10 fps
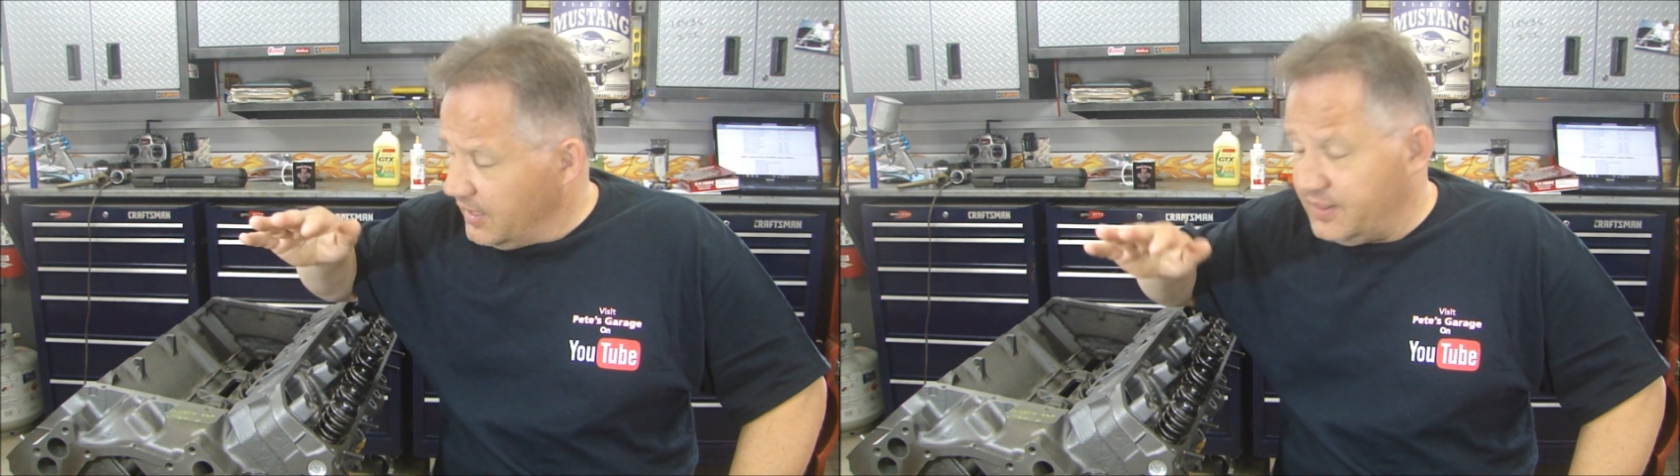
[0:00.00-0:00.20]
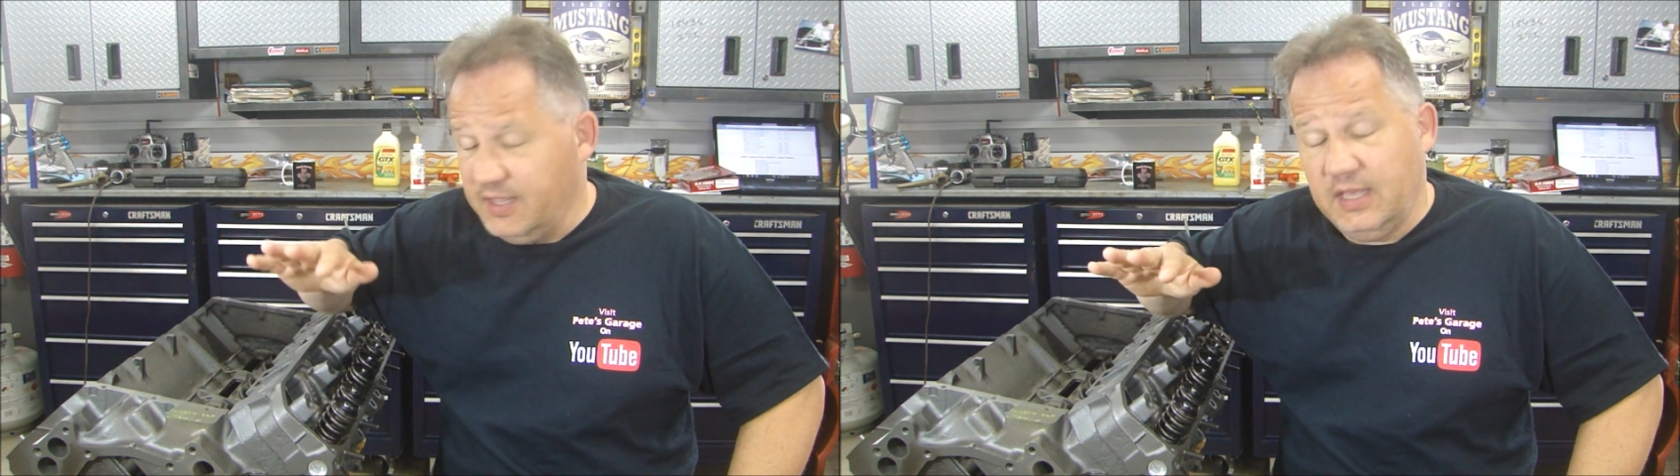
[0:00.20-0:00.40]

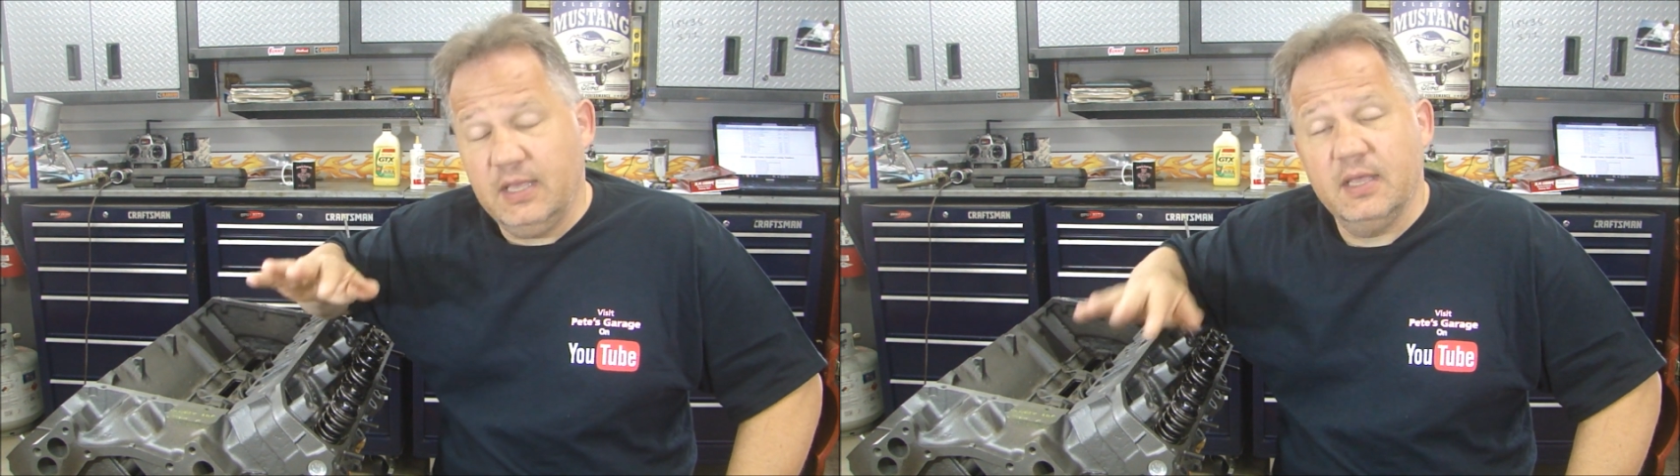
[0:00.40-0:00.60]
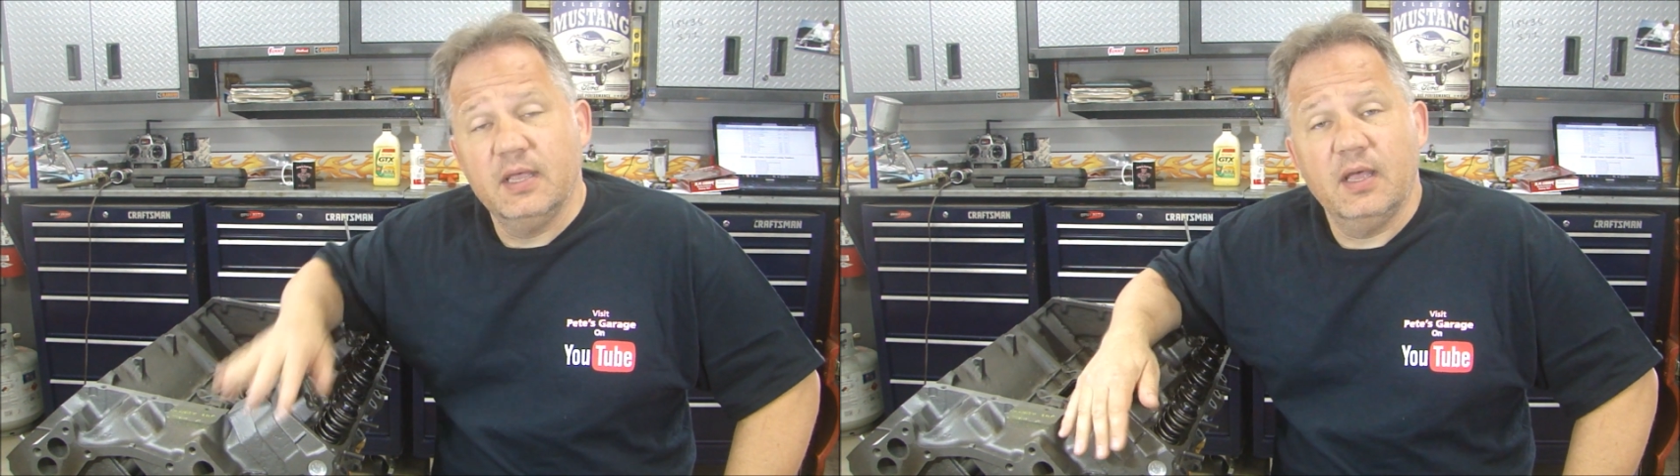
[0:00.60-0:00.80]

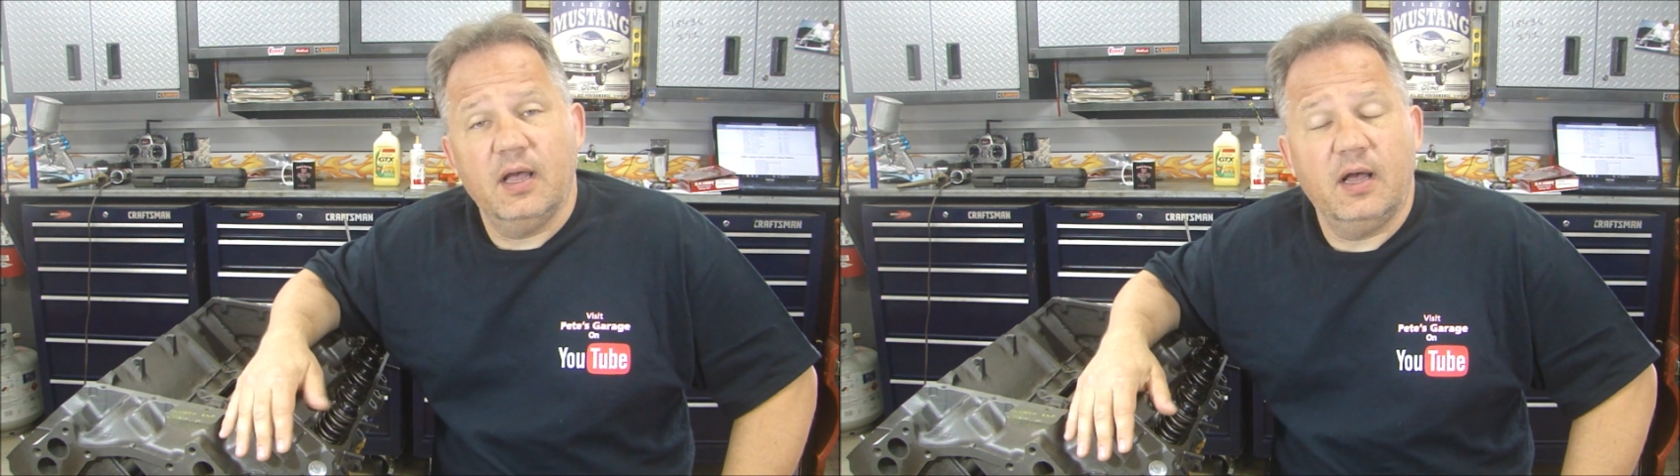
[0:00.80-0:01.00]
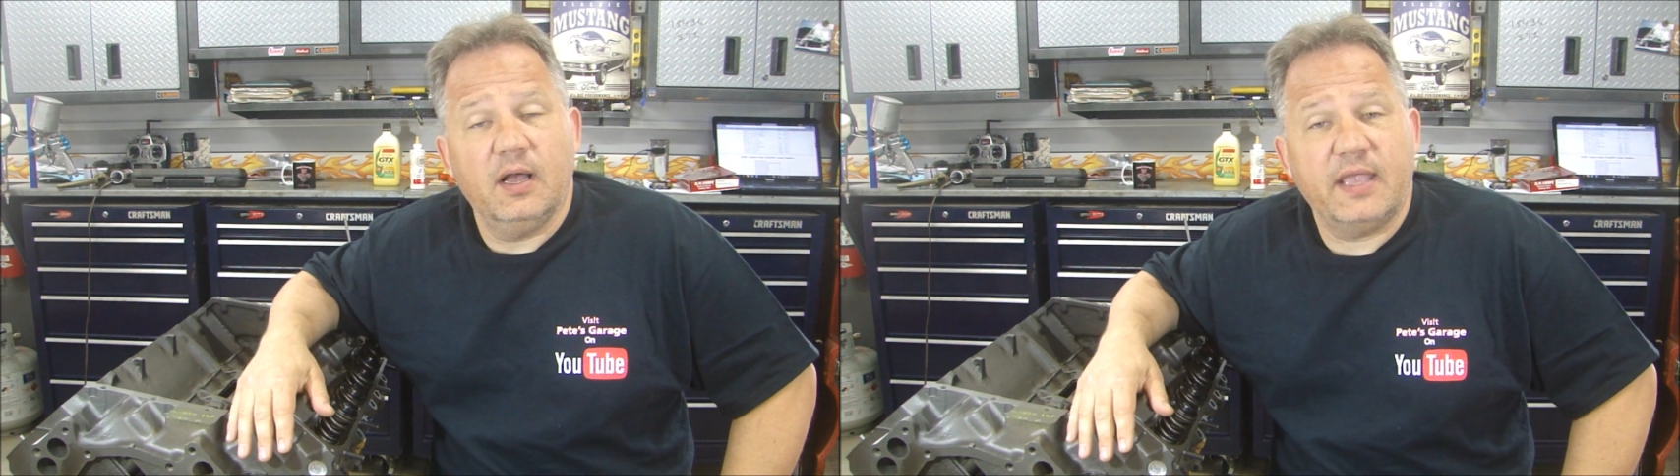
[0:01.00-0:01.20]
The
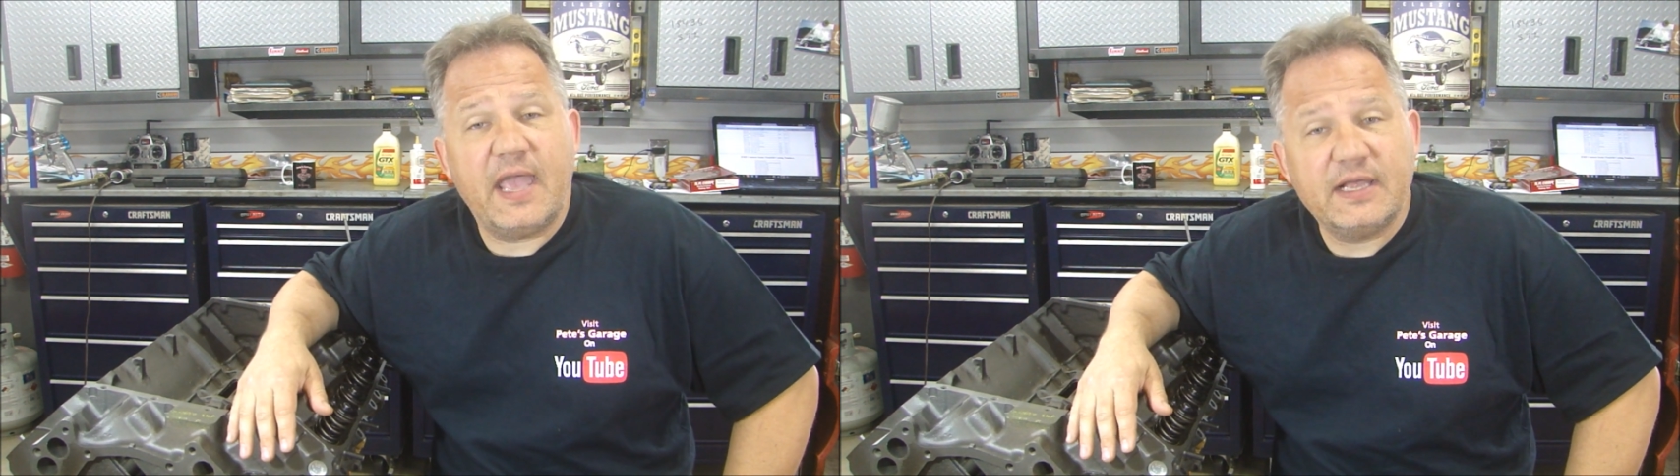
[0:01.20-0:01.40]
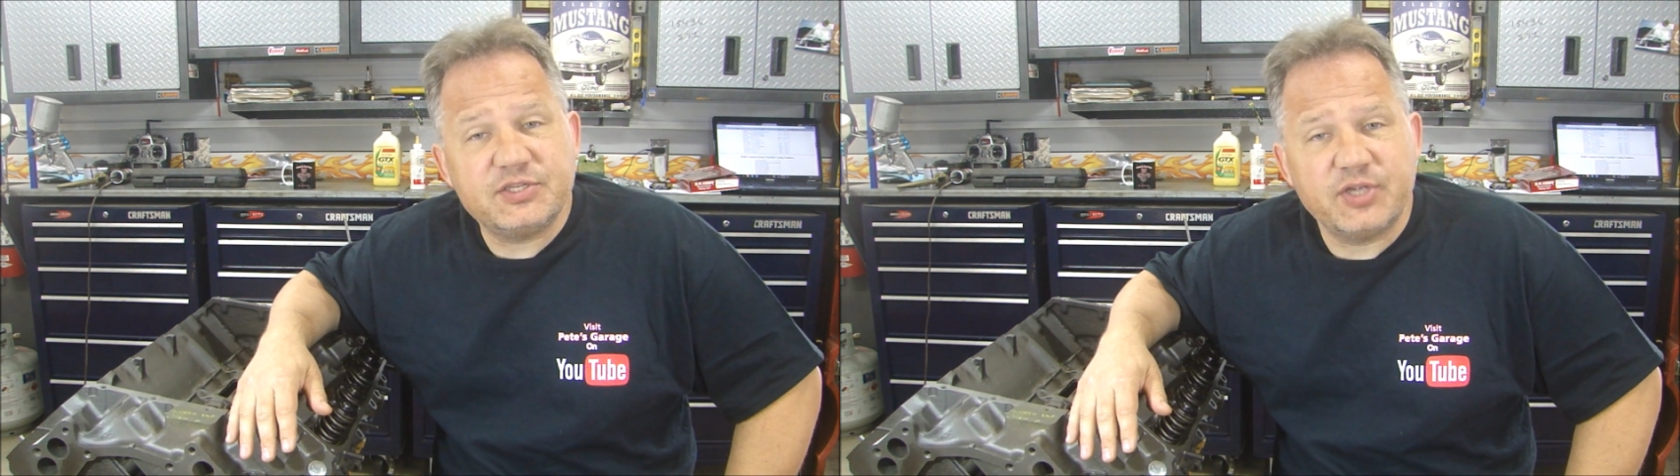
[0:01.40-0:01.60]

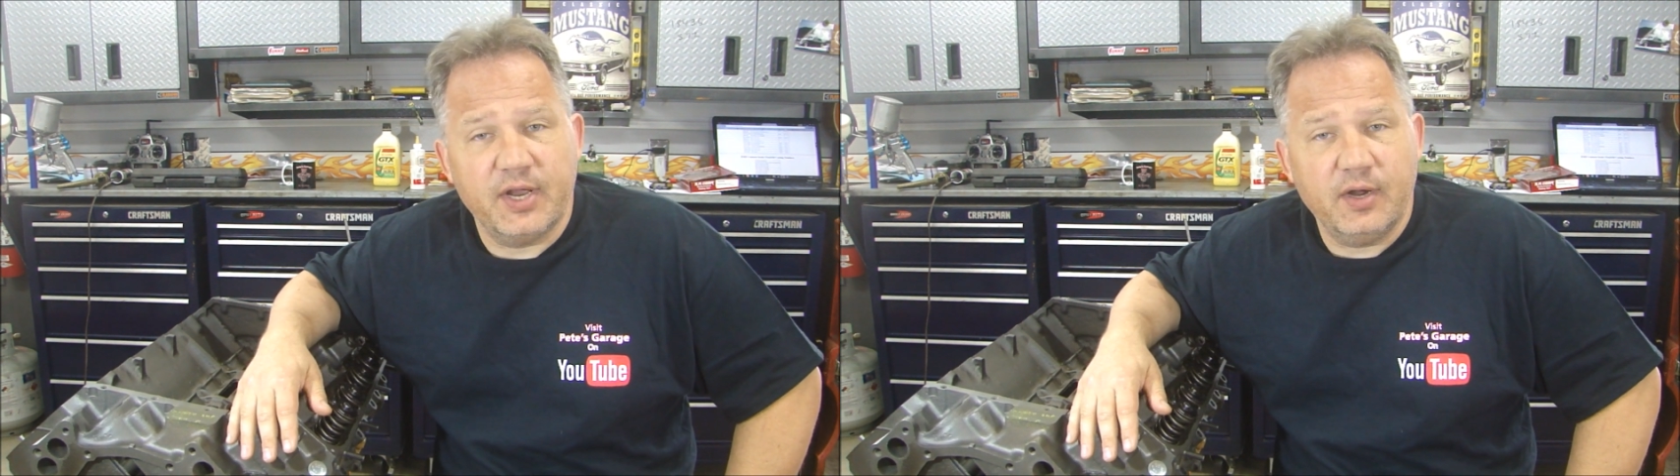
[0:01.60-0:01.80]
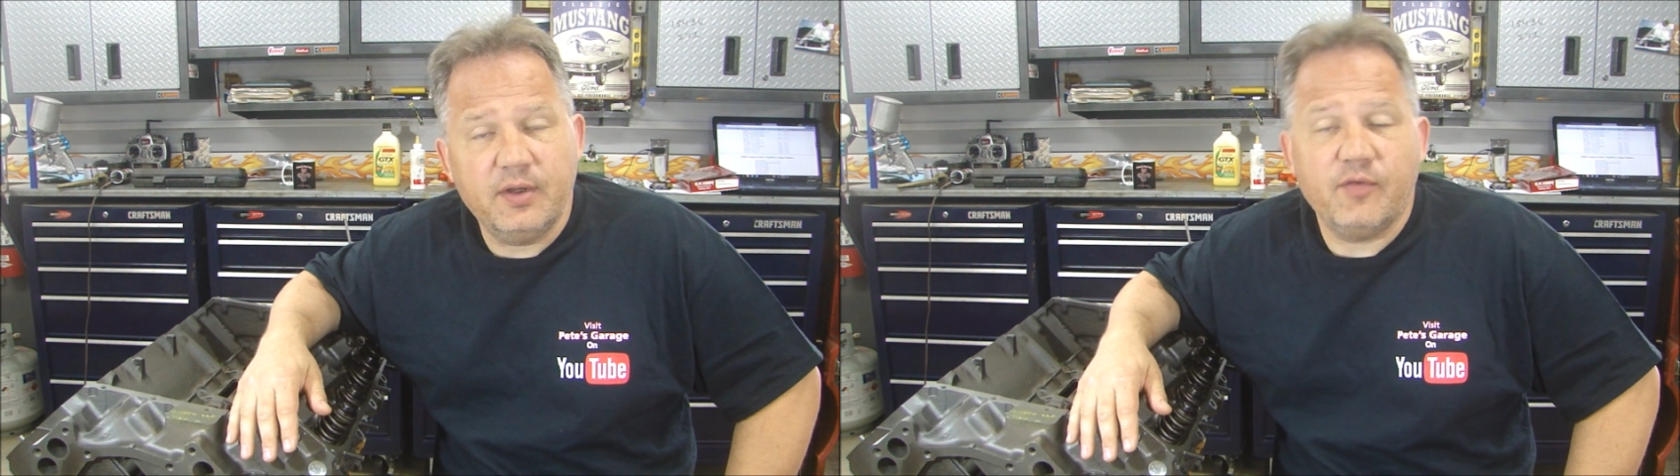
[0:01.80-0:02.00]
cast iron,